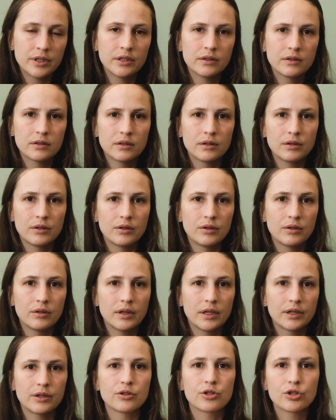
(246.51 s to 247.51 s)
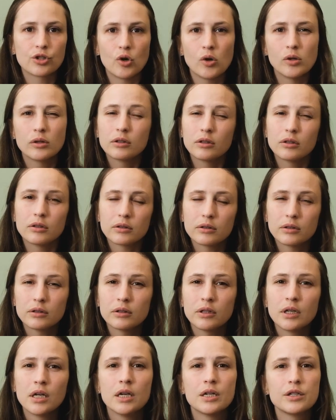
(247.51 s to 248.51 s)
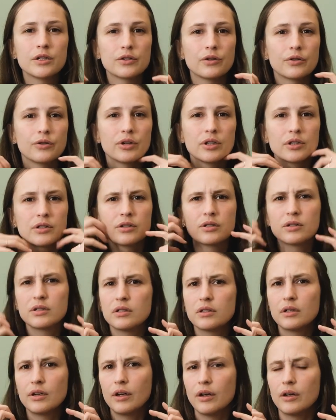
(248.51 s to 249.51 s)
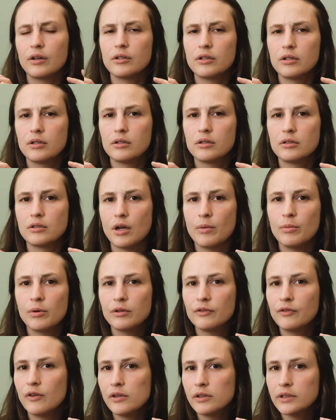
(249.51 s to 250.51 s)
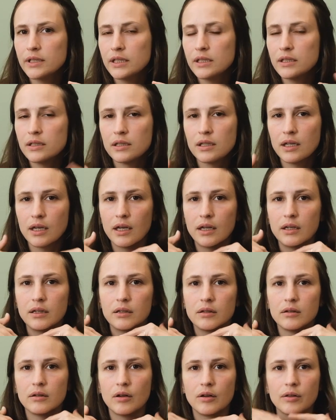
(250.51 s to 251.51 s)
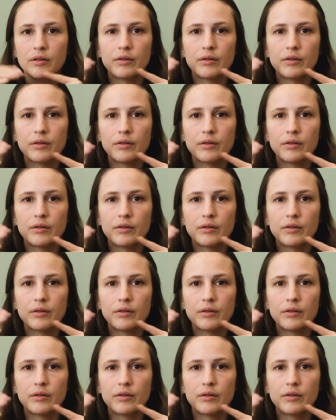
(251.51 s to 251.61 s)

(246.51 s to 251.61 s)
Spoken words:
It's like a shawl collar, so it's double folded and